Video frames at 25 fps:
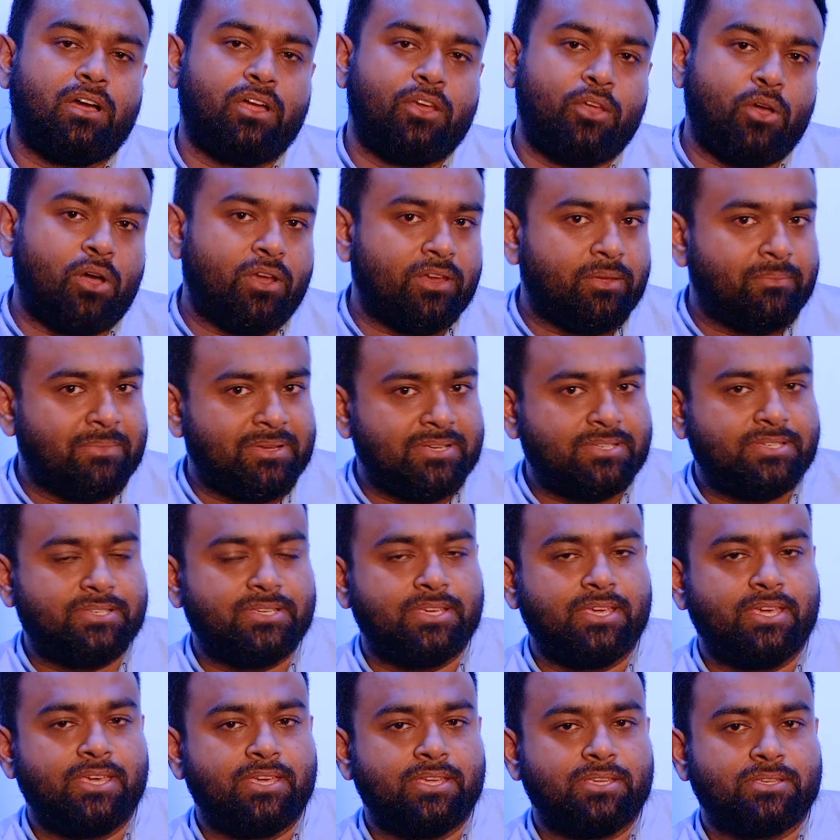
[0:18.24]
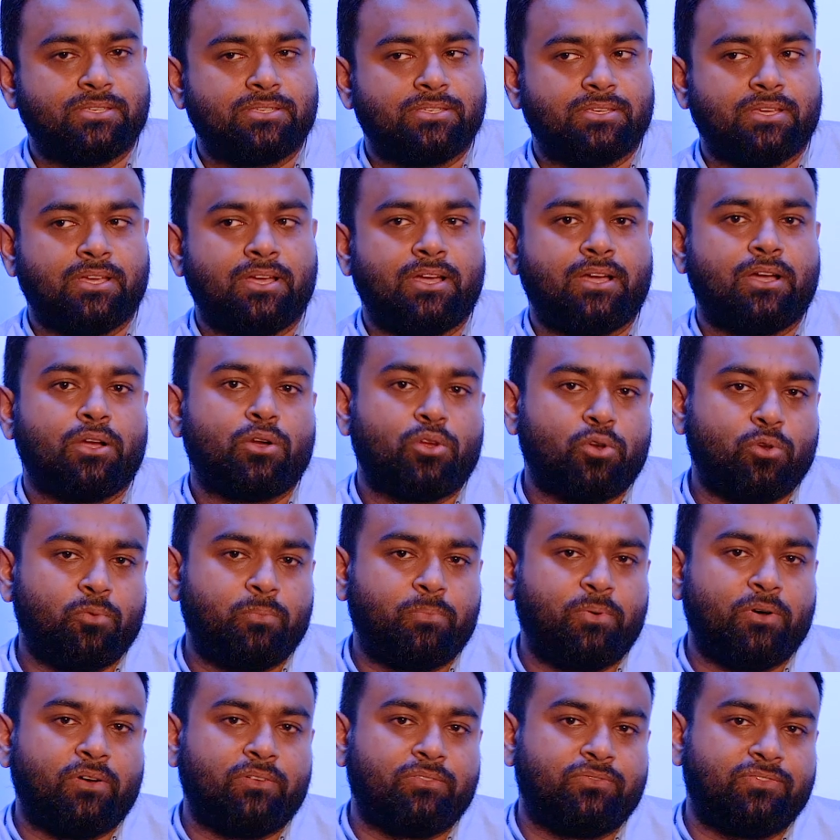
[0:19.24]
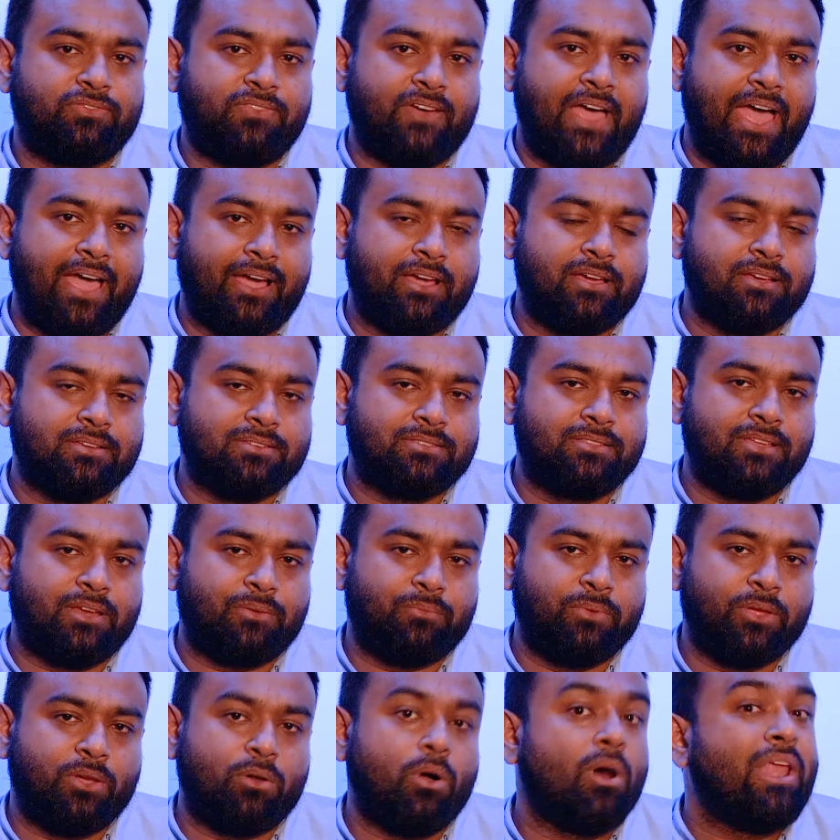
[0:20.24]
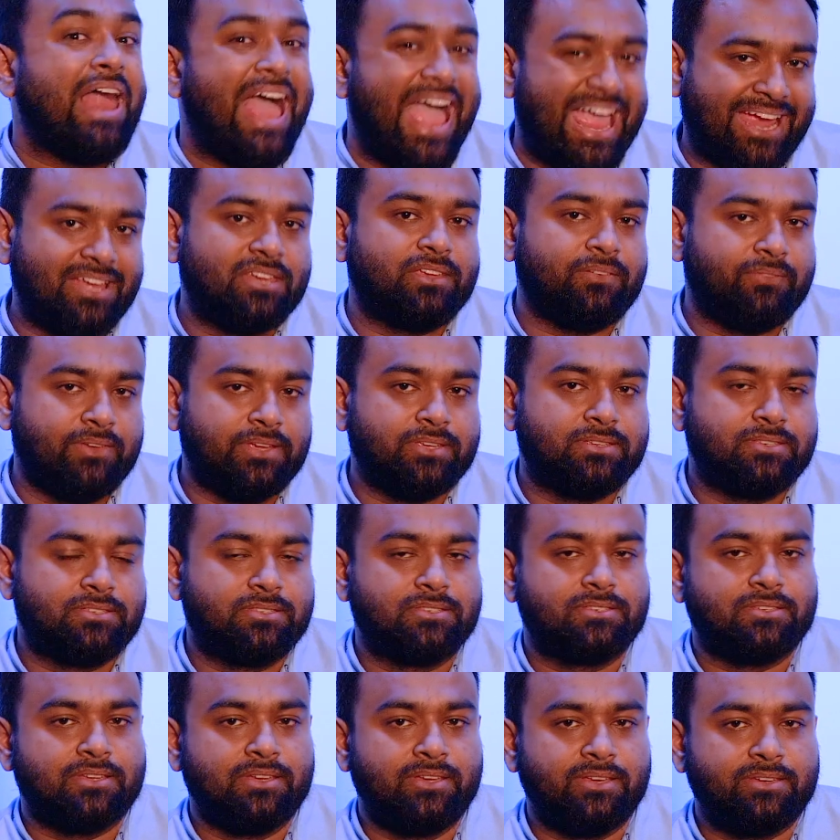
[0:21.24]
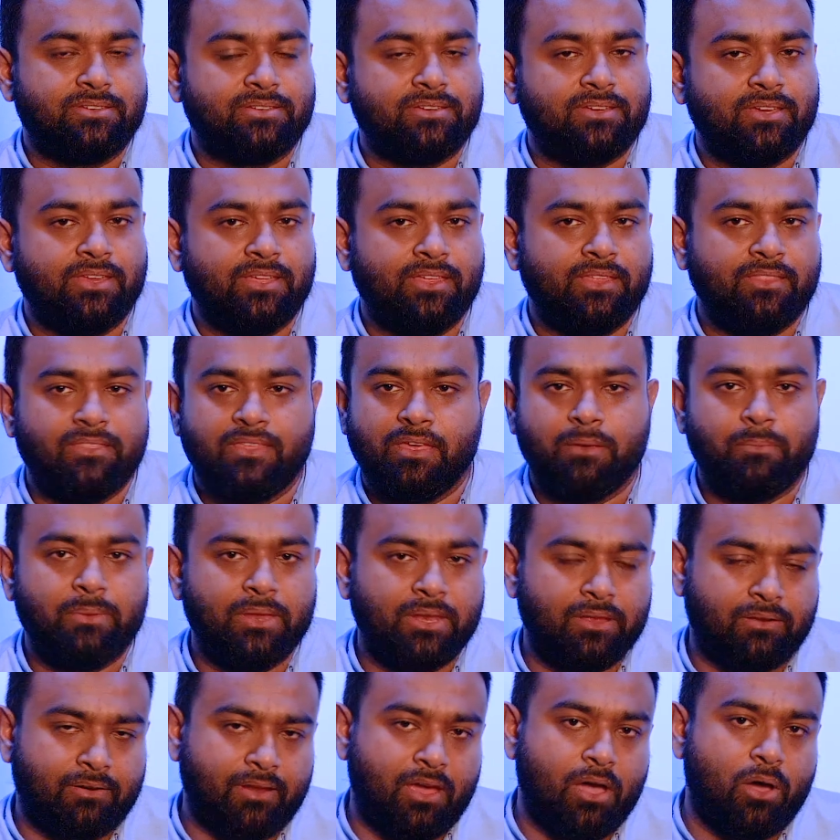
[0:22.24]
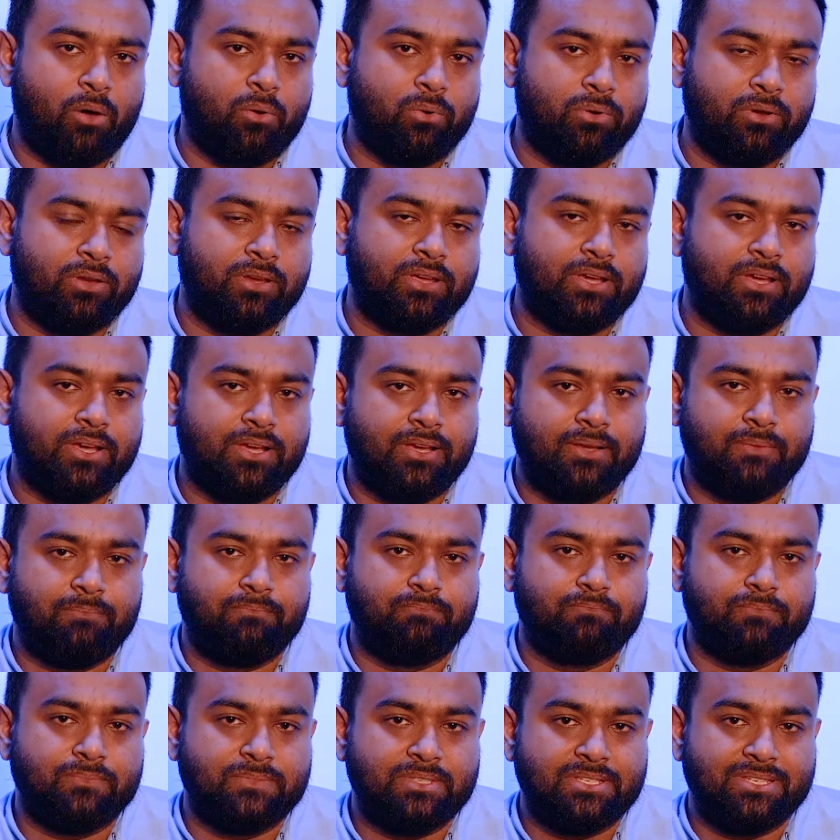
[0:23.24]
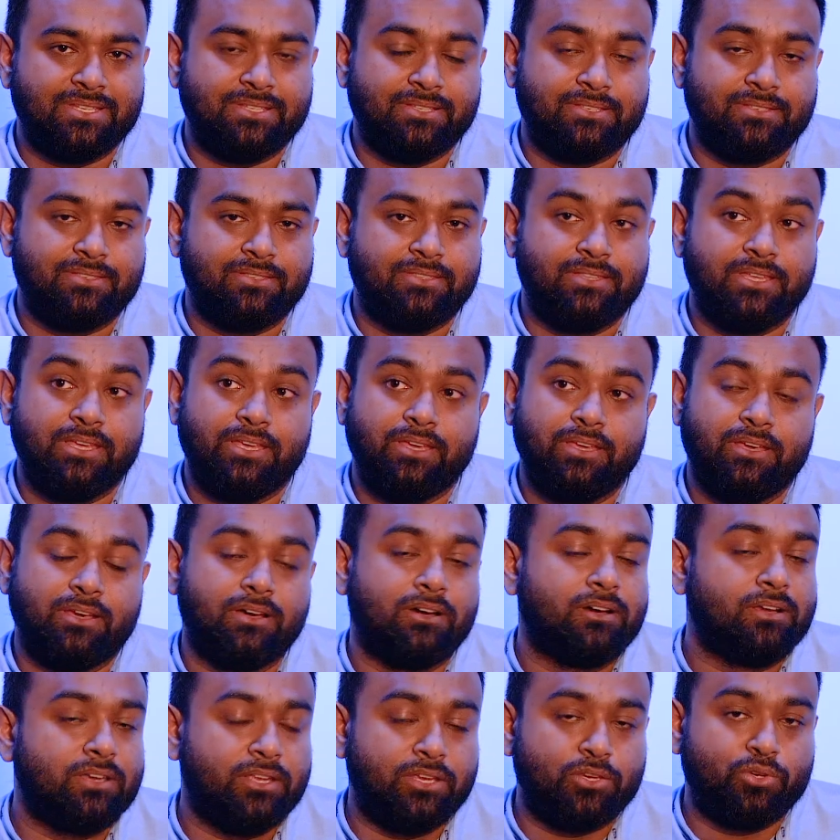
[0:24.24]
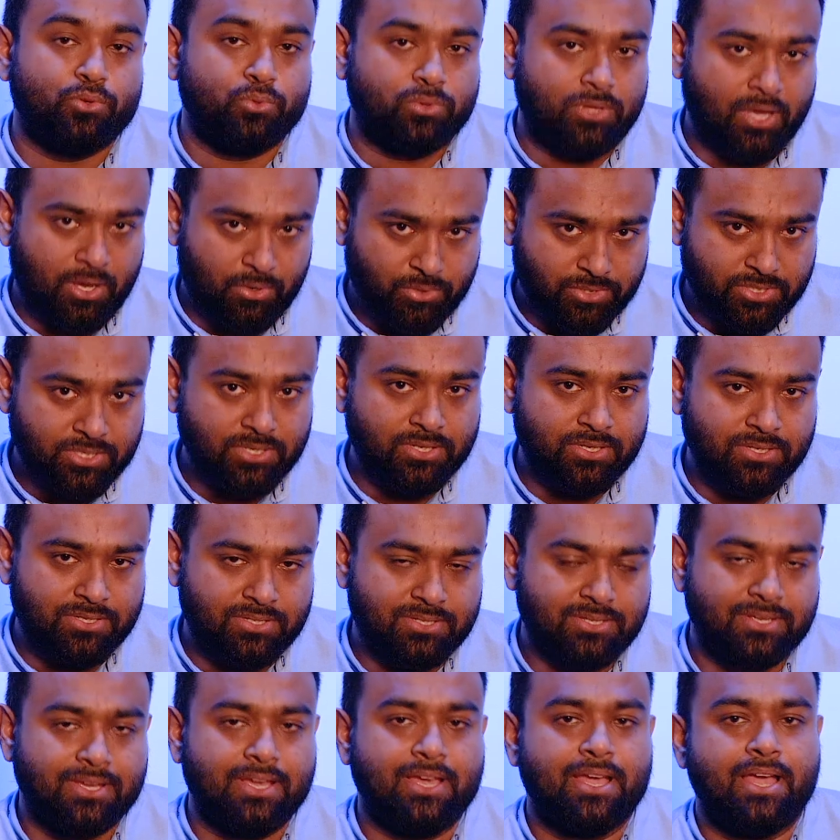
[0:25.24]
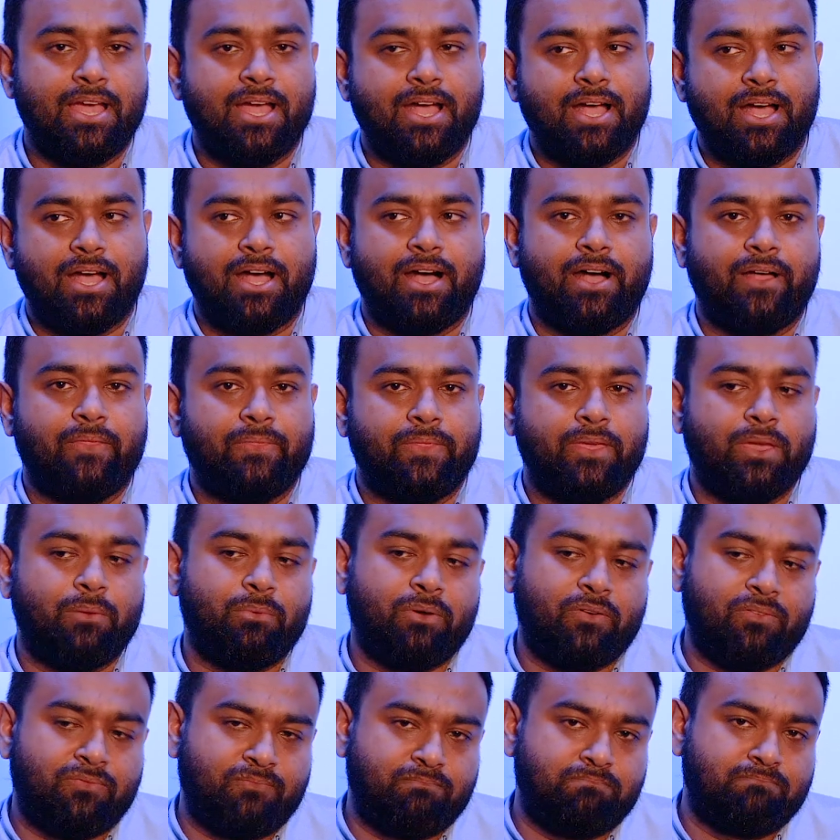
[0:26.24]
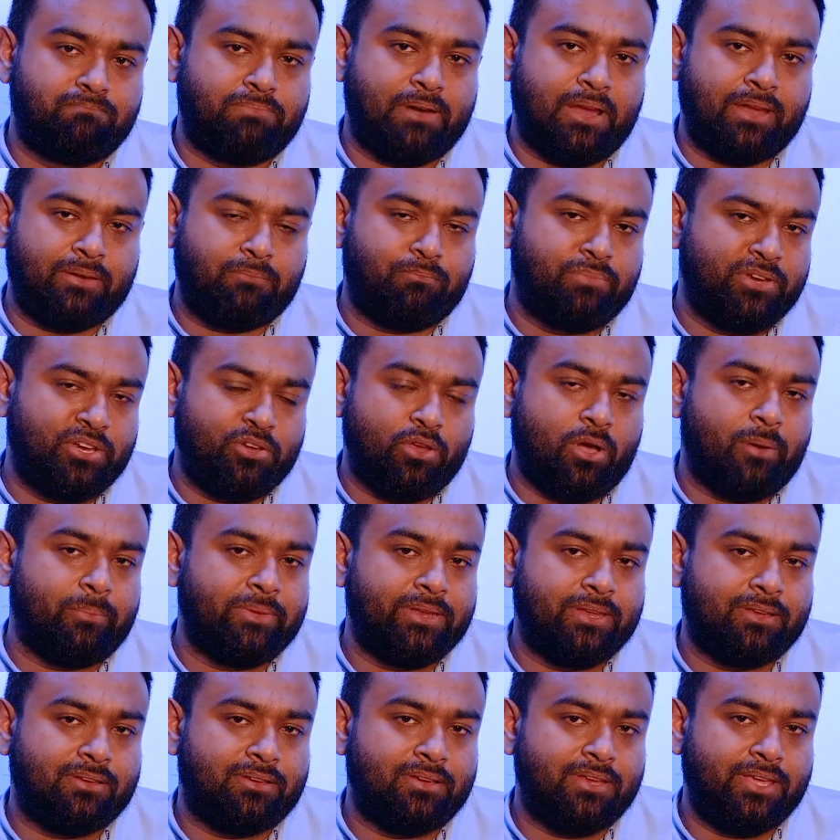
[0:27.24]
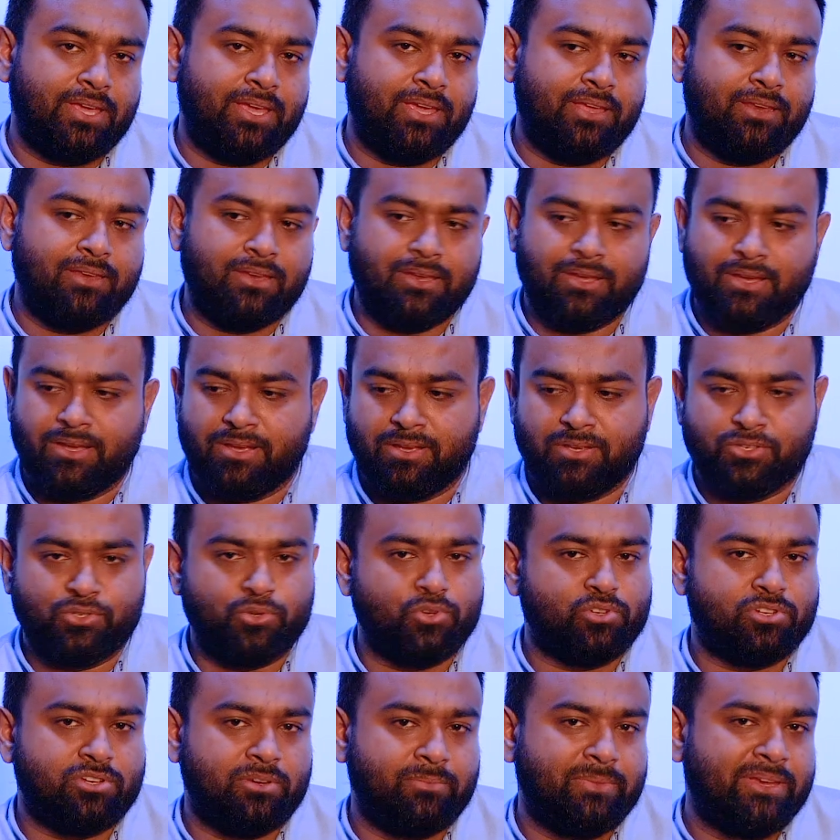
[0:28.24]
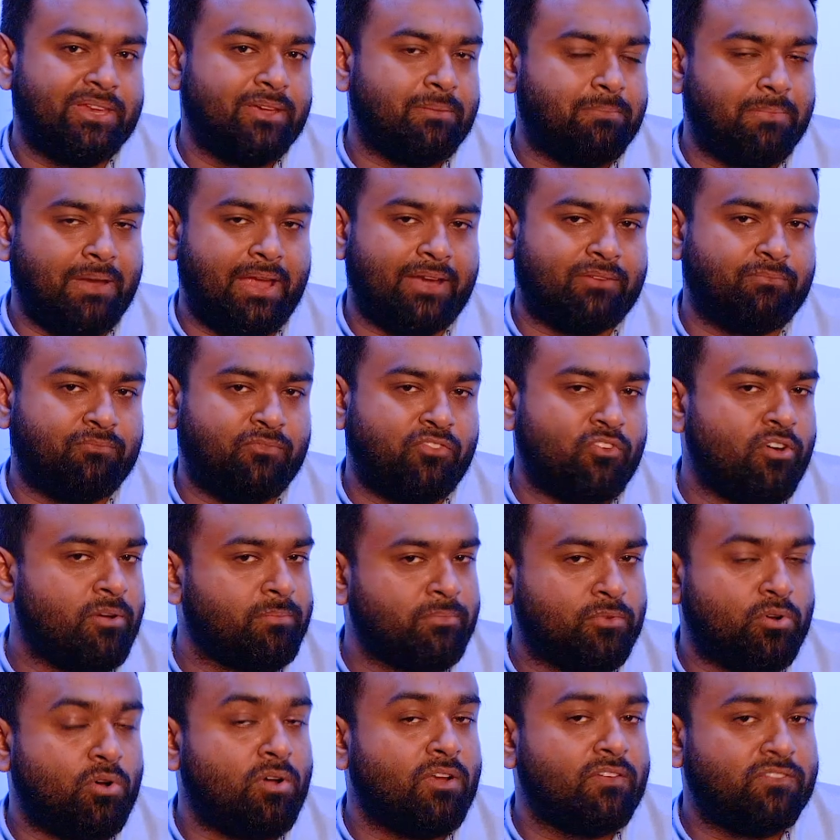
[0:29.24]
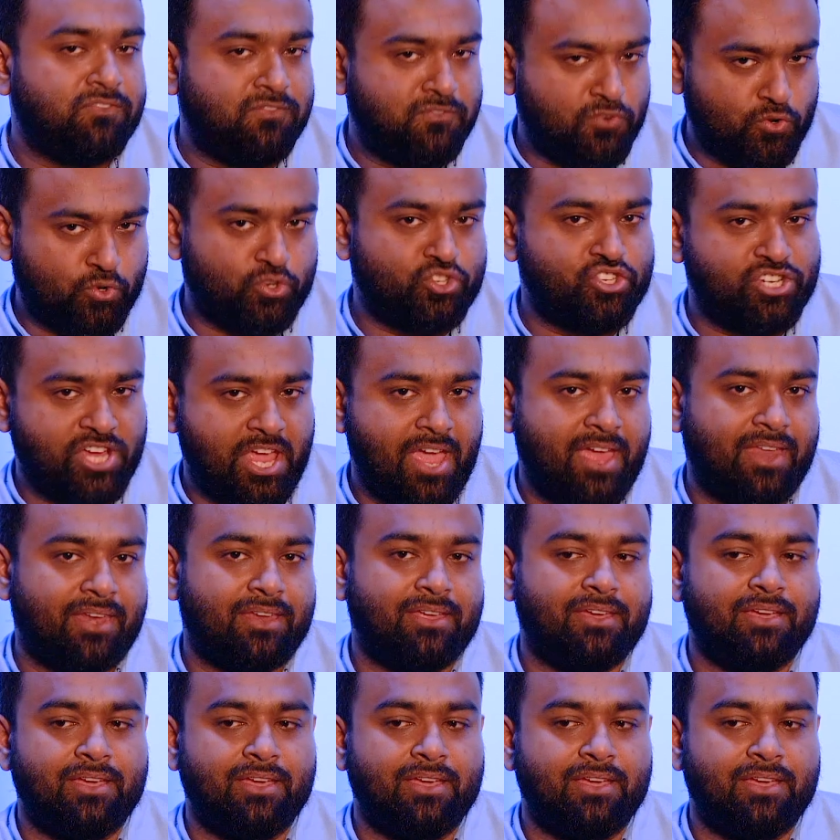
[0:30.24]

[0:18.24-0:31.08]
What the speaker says: Anonymous is a group of hackers that we call hacktivists. Literally, they've been around since the early 2000s. They were predominantly in a social media platform called 4chan.